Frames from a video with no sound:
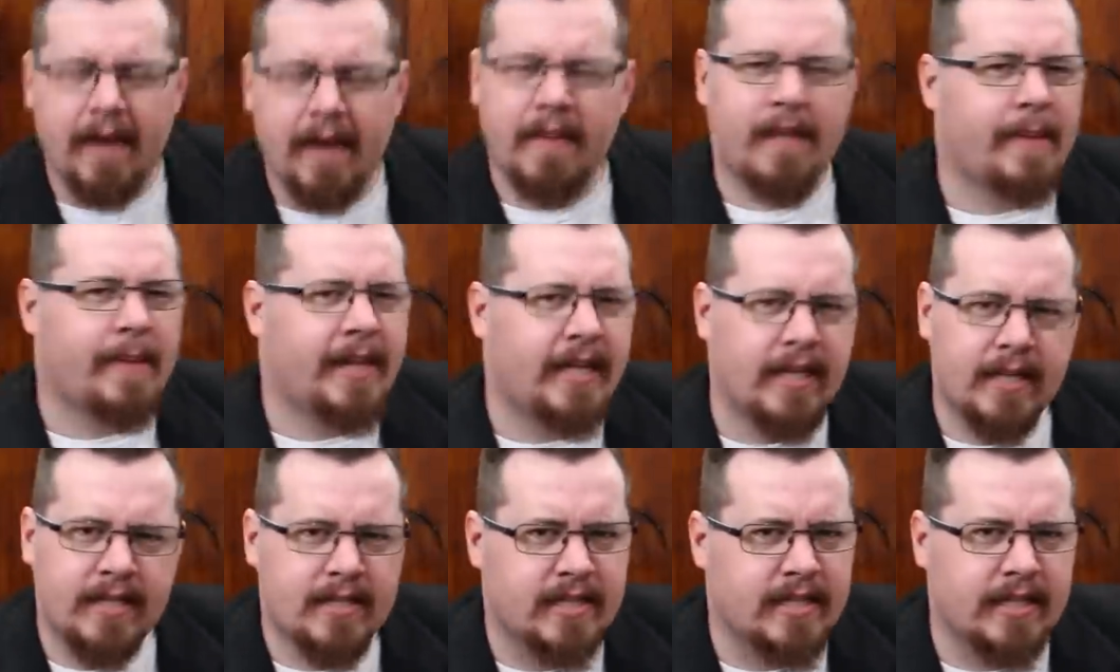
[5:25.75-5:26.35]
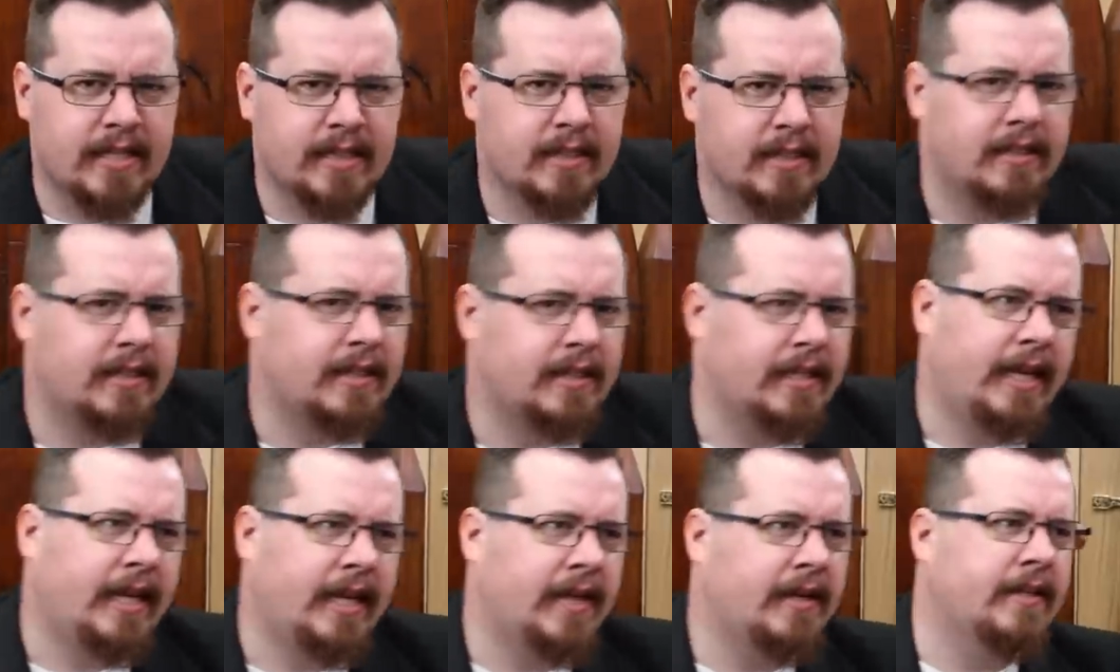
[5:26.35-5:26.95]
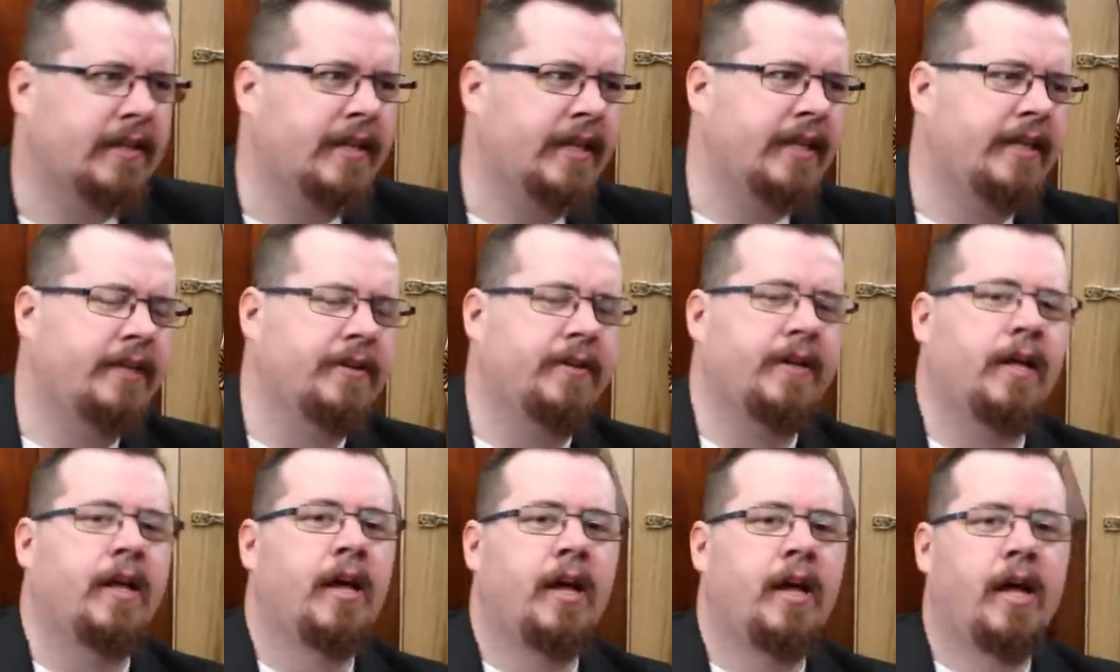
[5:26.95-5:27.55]
are they making steel and how are they
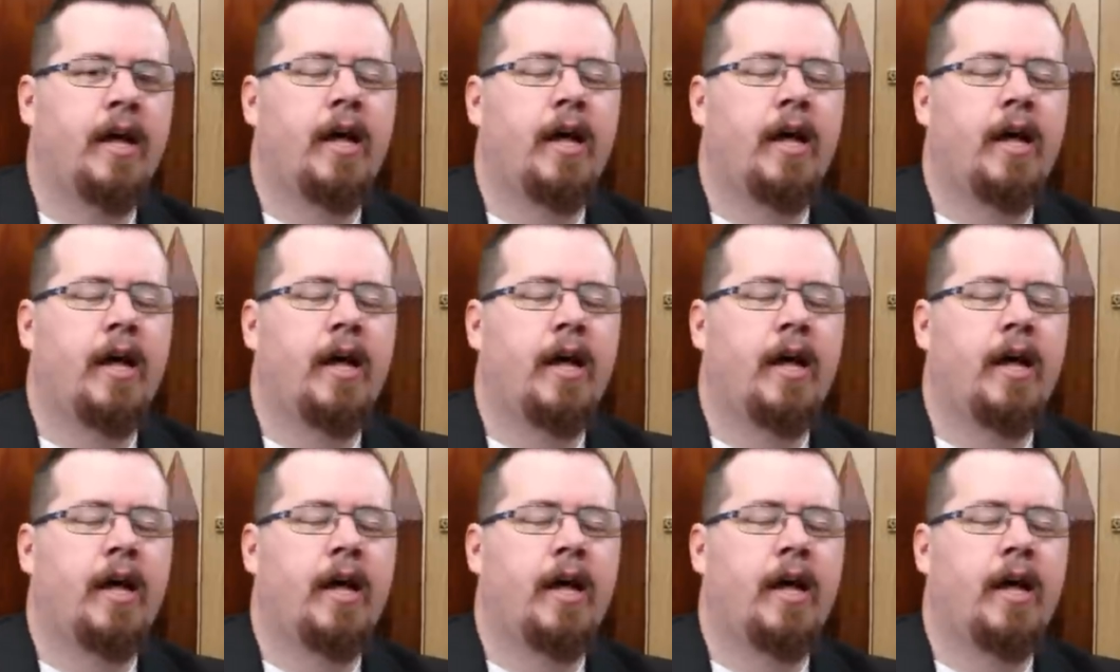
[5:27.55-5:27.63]
doing?